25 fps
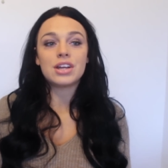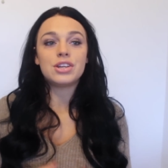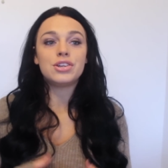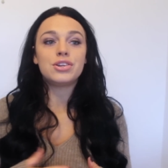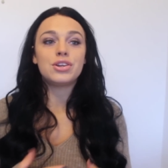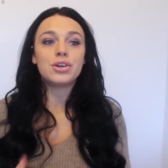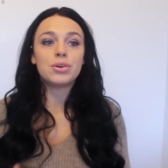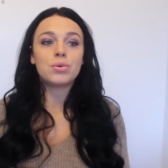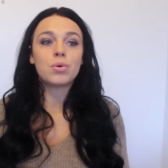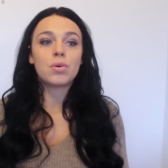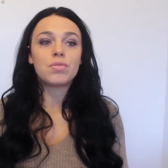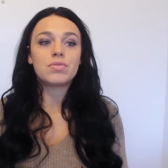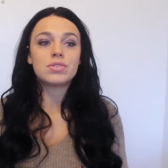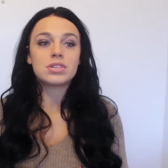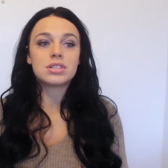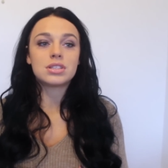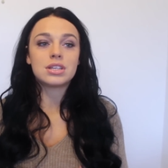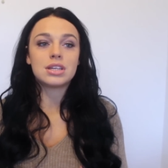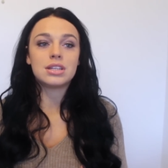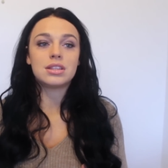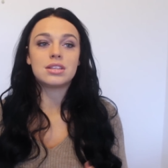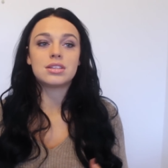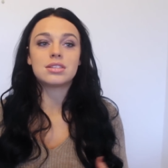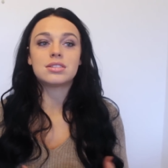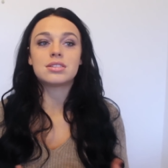I knew
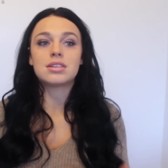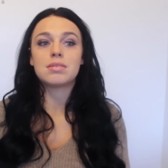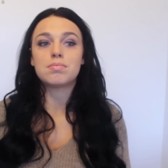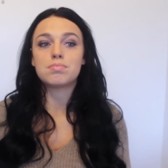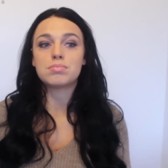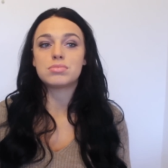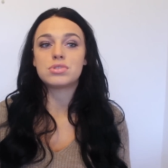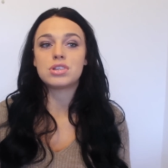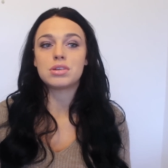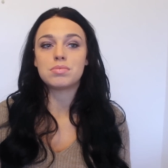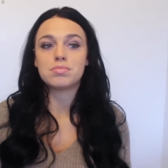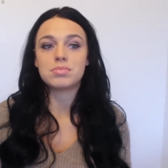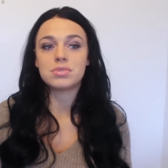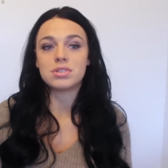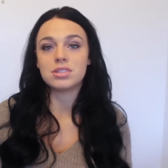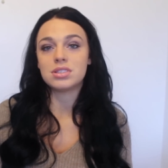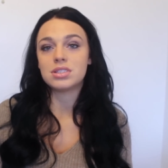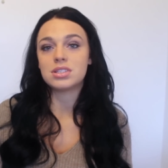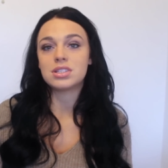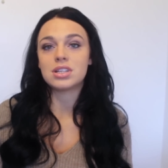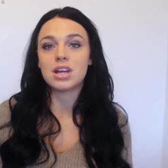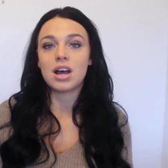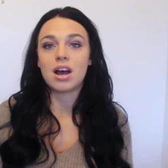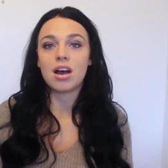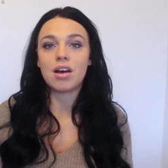obviously the symptoms
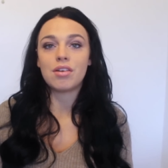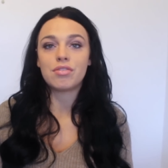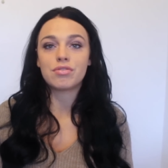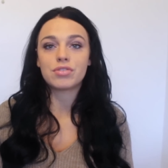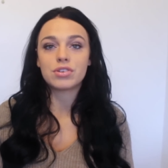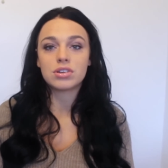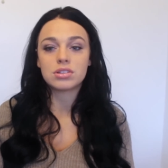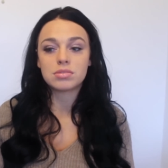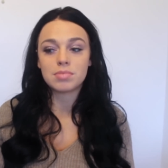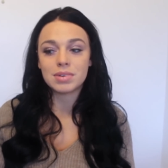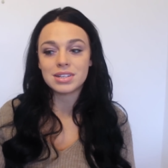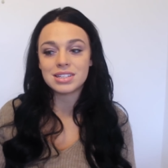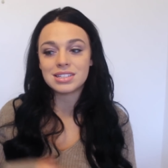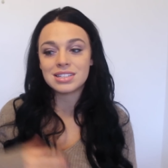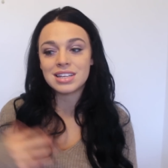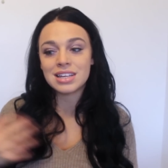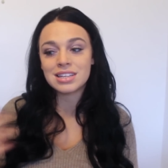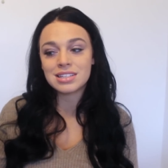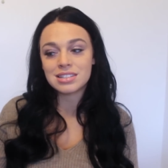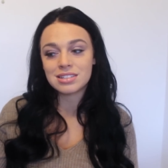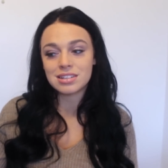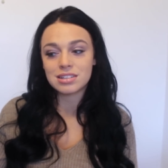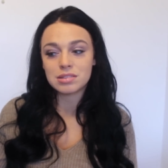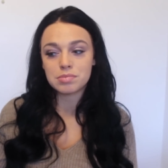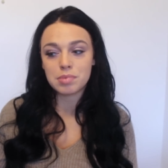and stuff because my
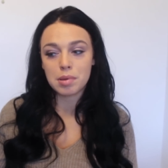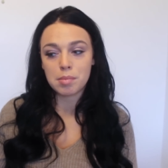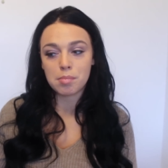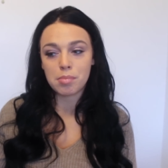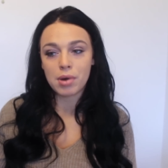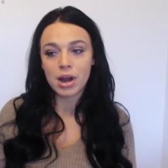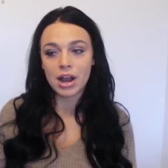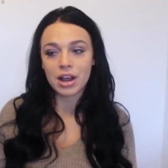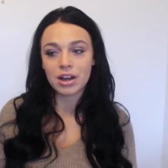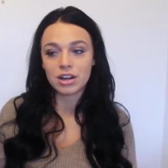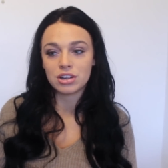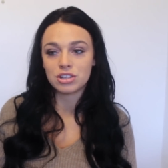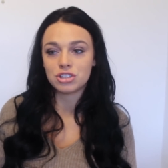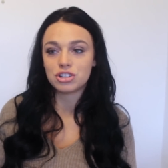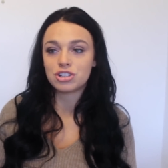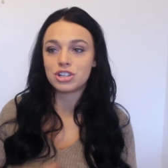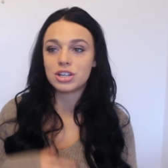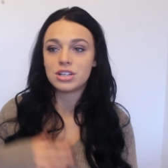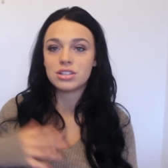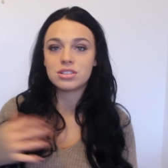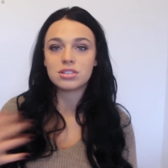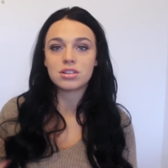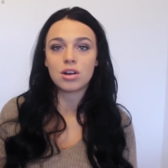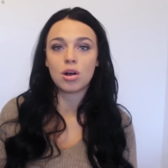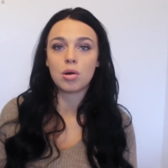sister's been pregnant.
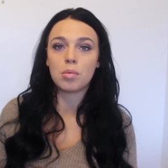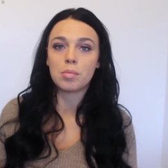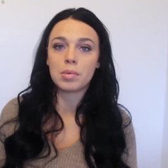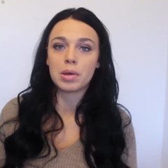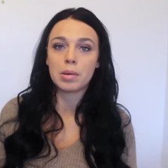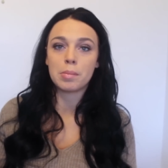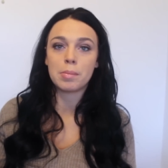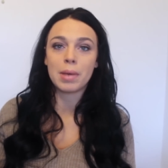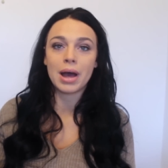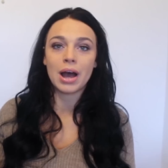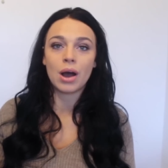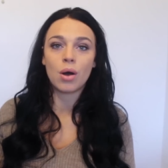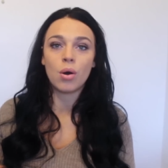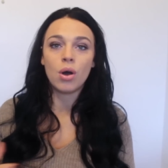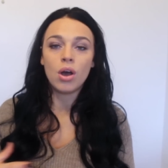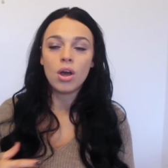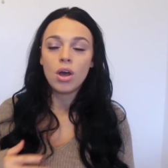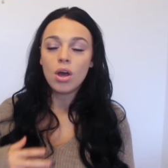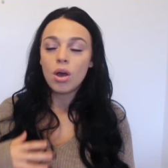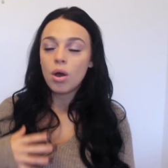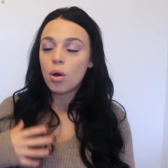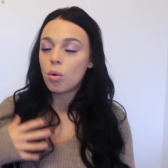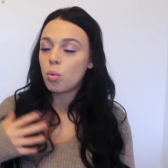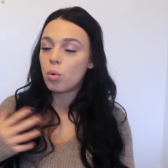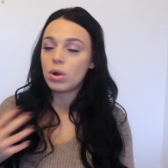She's told me about
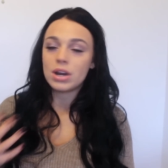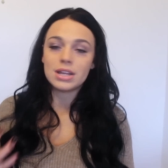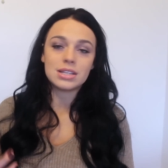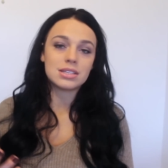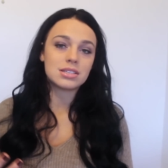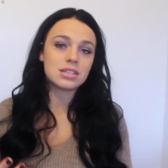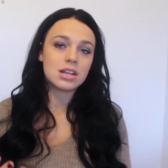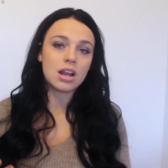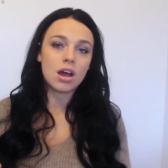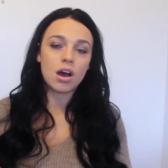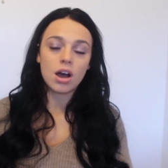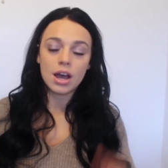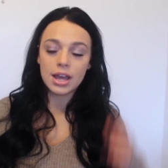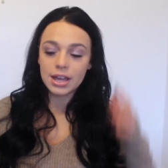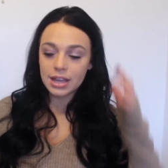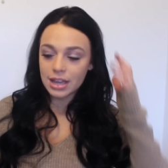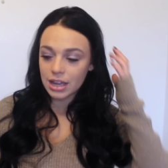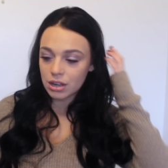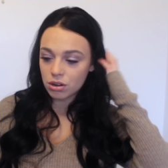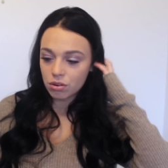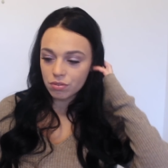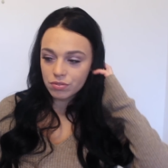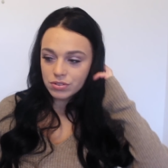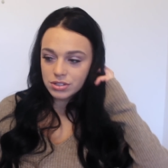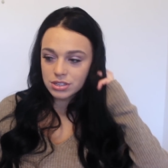what it's
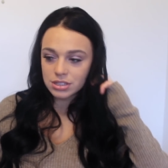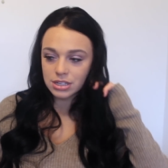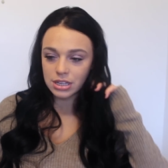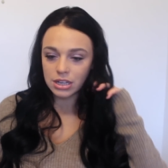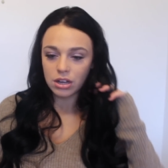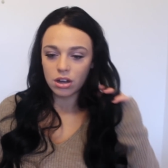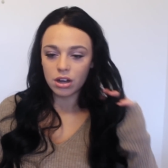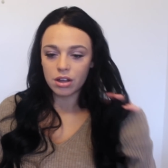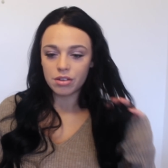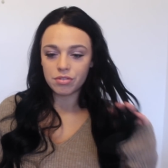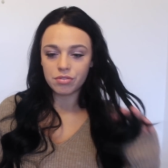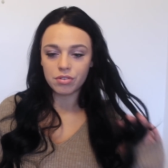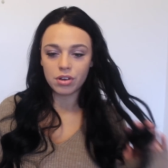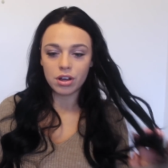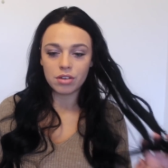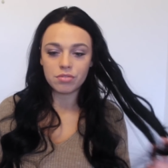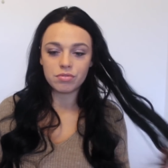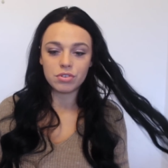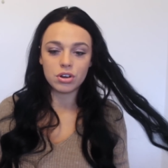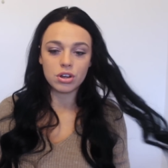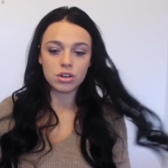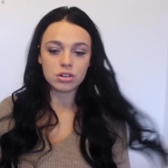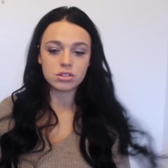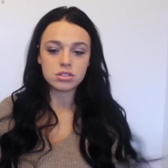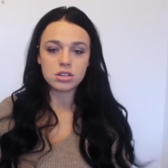like and obviously I've
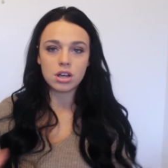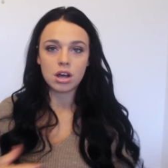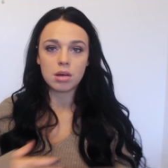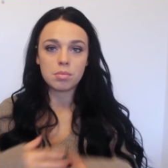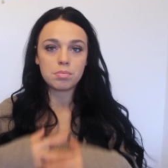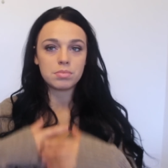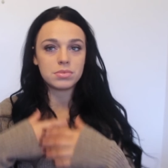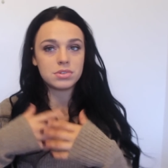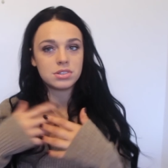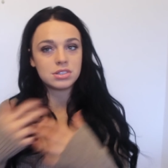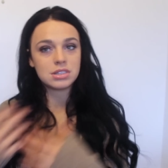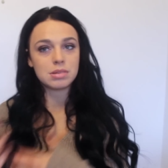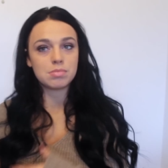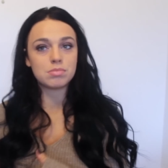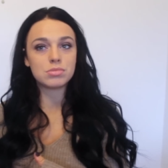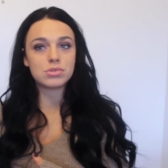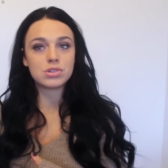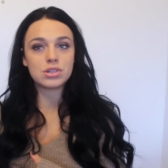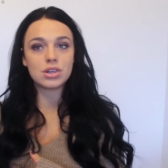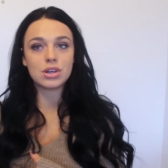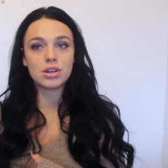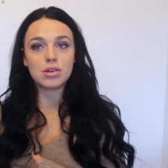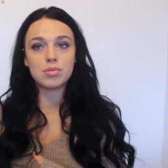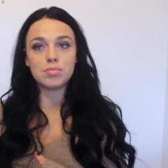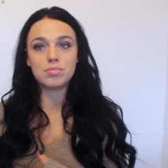I've looked up
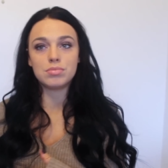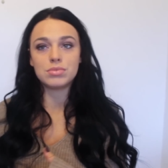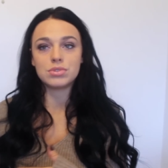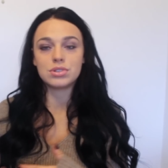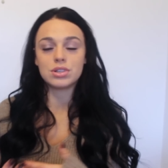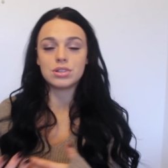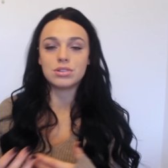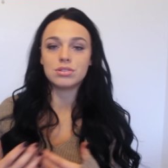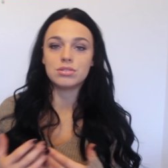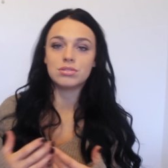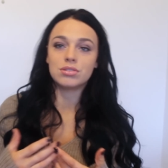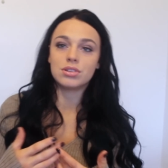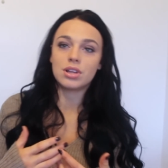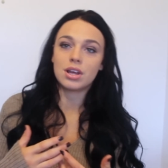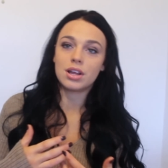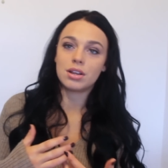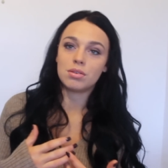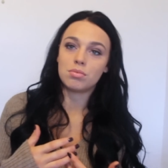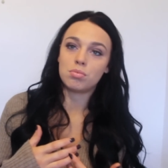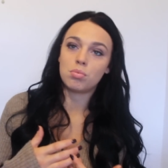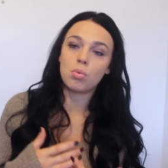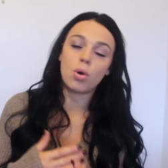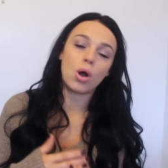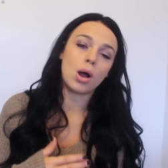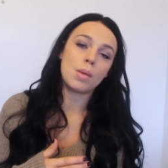symptoms and
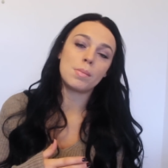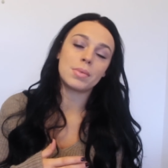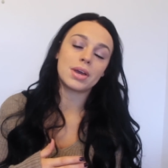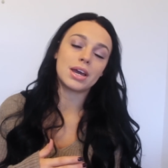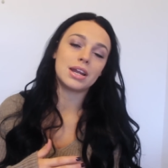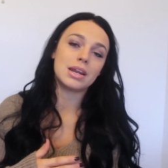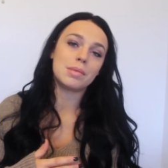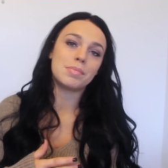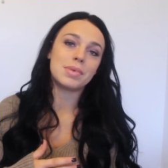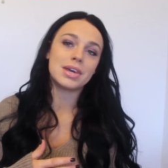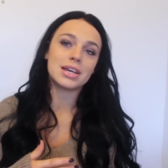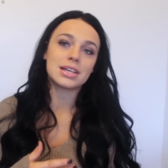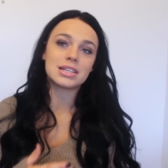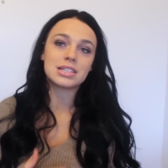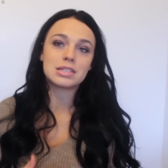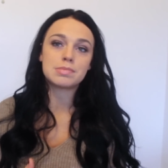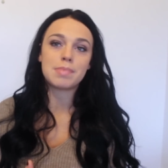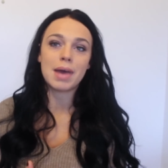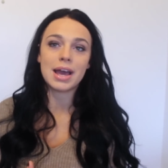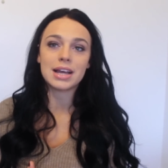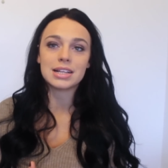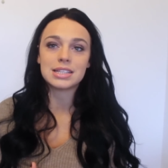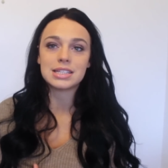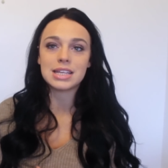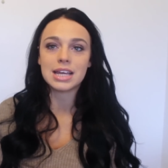and what I'm going to be
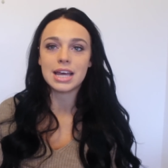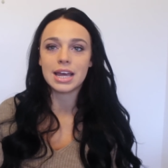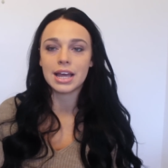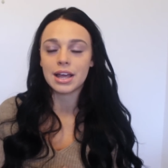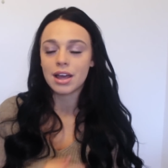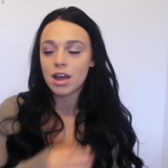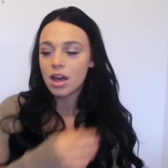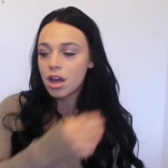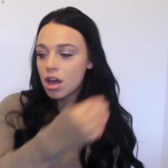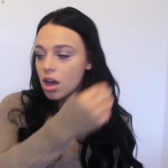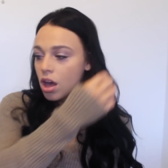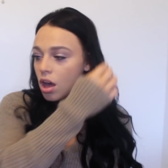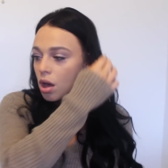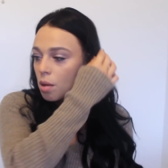expecting.